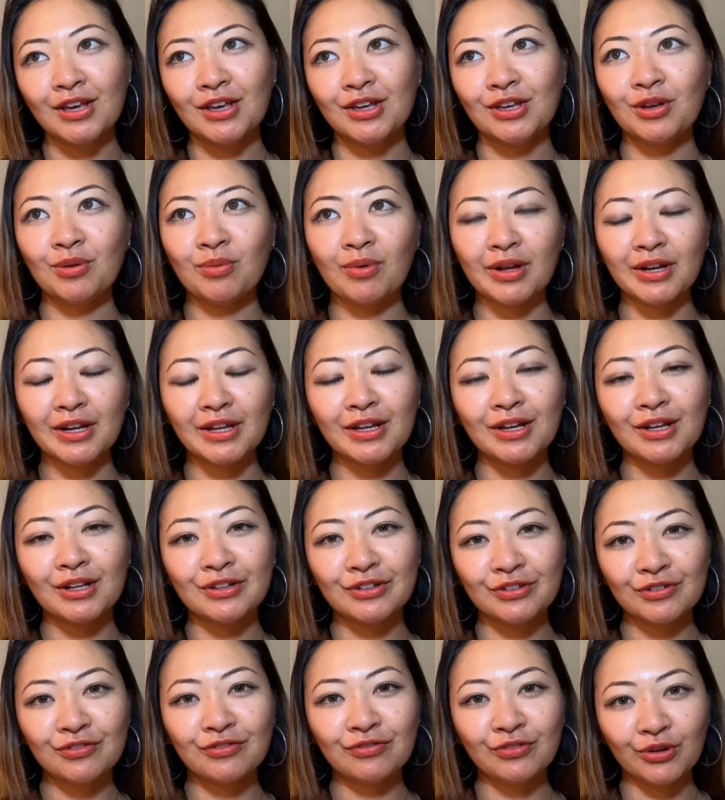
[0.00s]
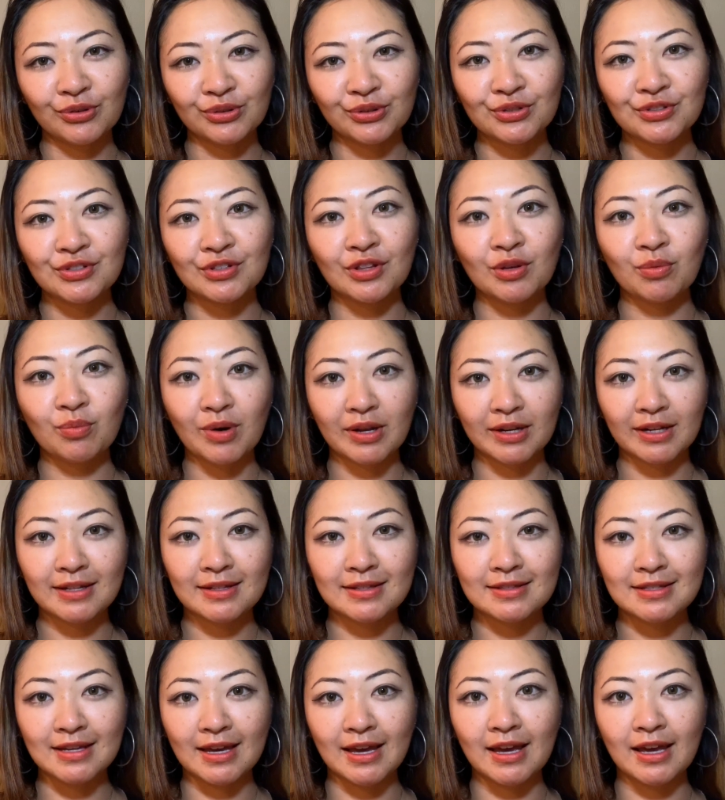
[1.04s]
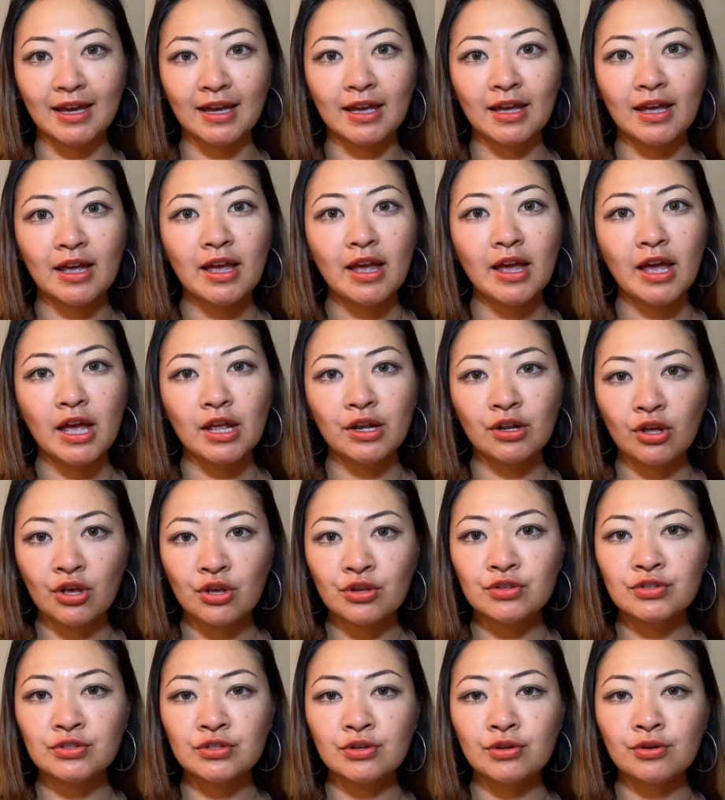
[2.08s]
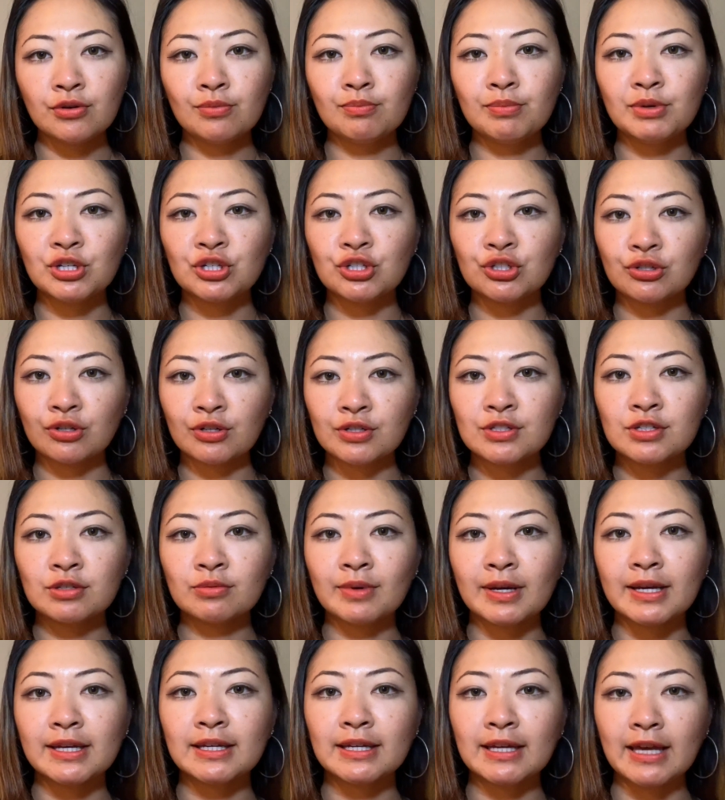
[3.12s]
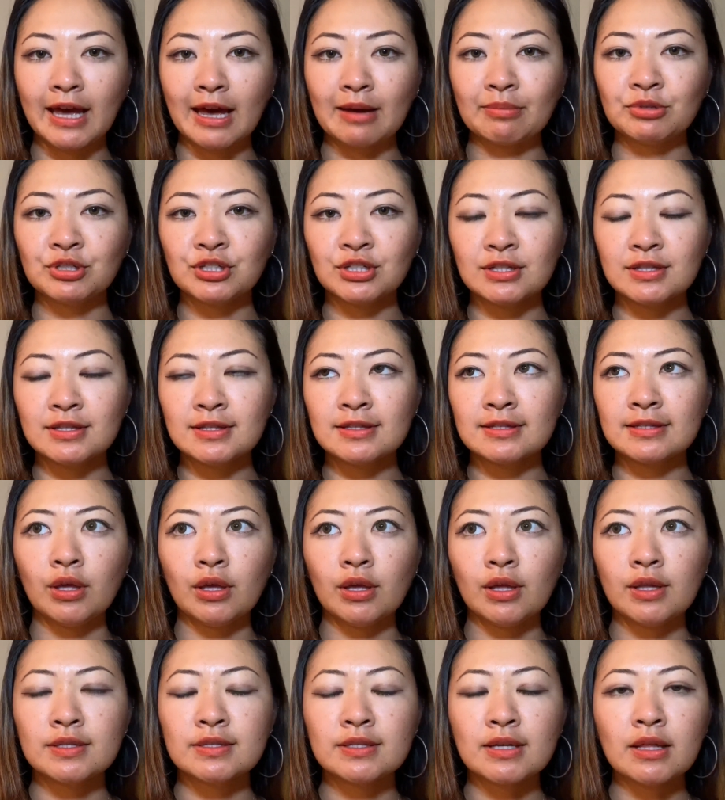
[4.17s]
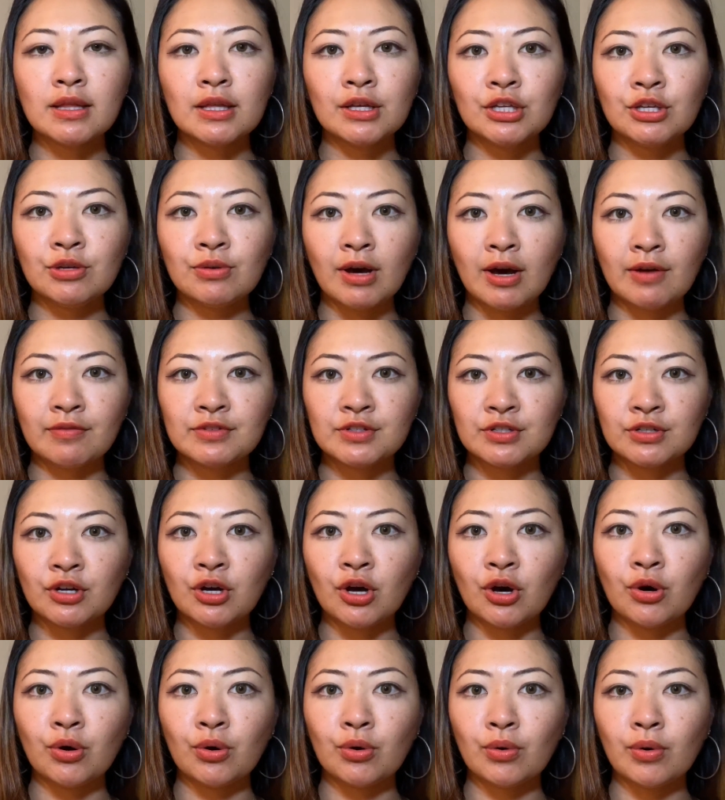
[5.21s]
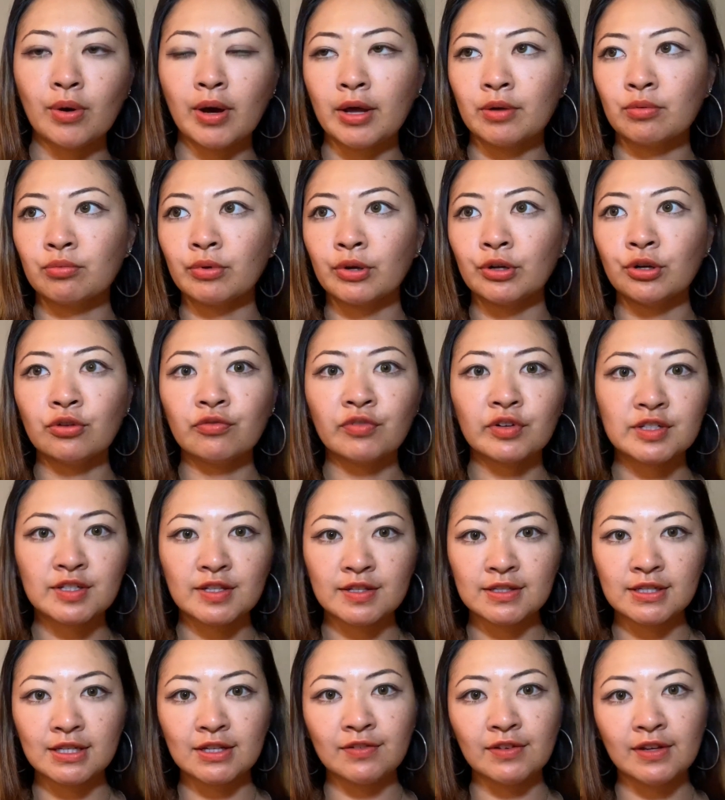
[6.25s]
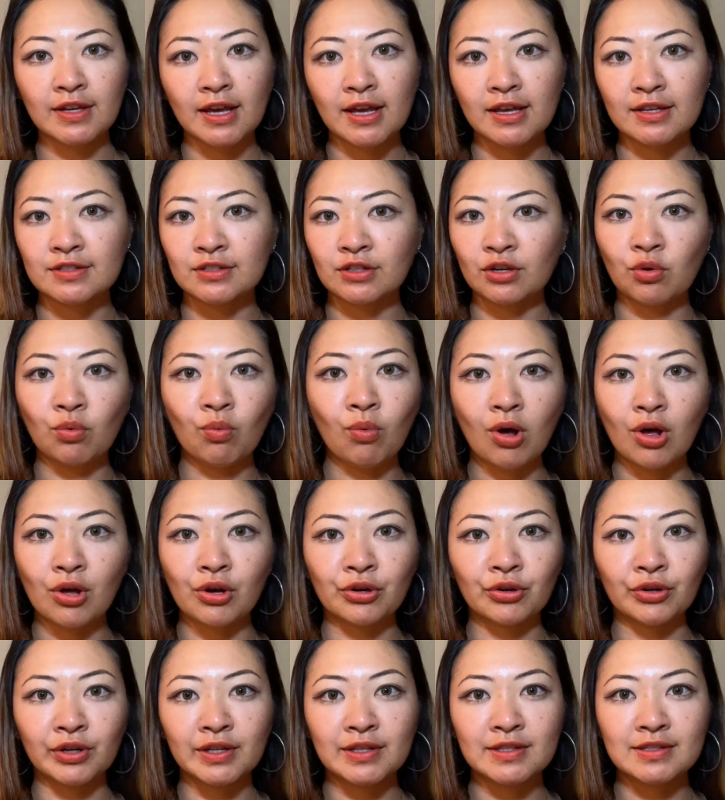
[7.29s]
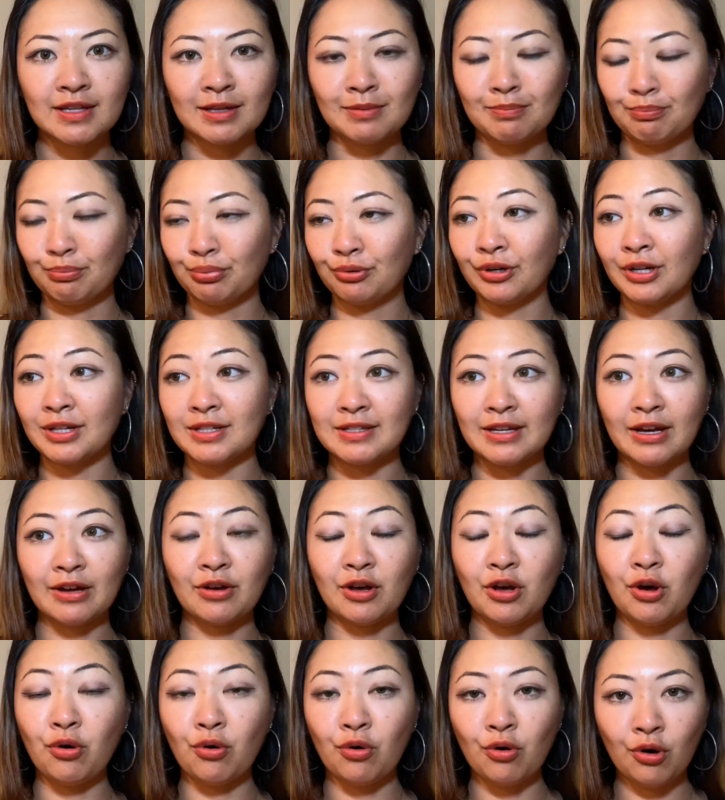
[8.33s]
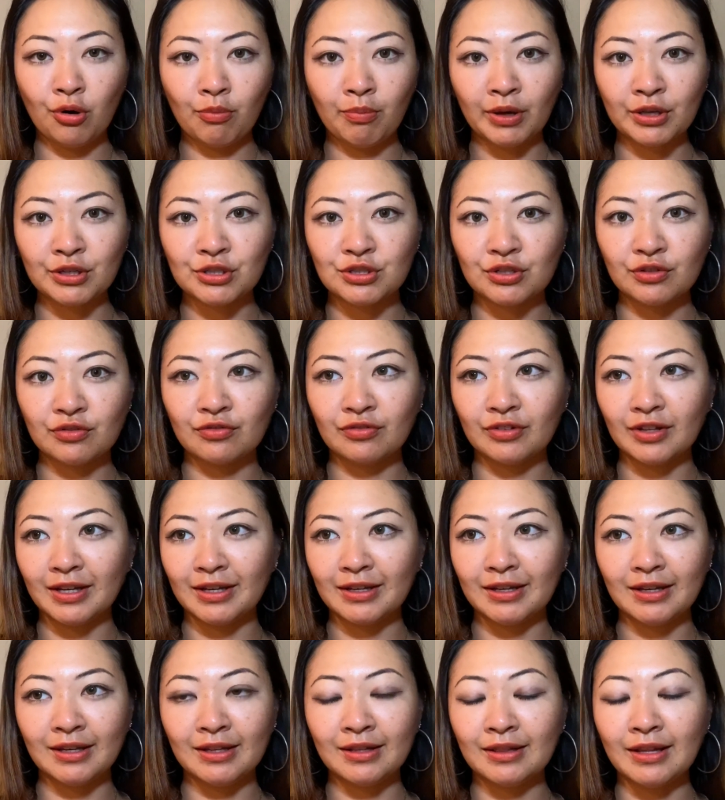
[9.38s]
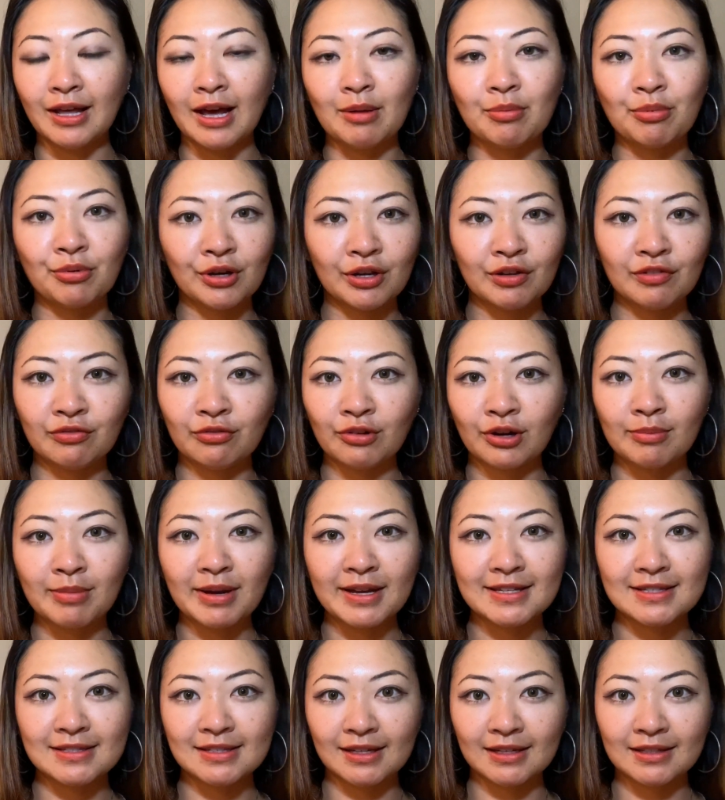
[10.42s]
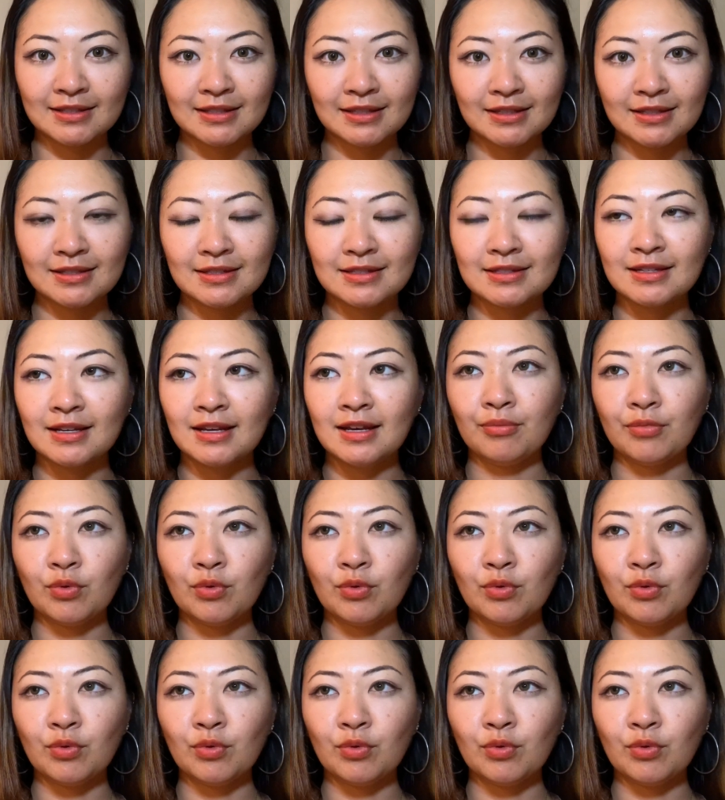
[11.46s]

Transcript: You'll want to include photos of the wedding day, and also be sure to write captions. It's not like you have to go and run over to CVS or Walgreens and print out a whole bunch of like elaborate 4x6s.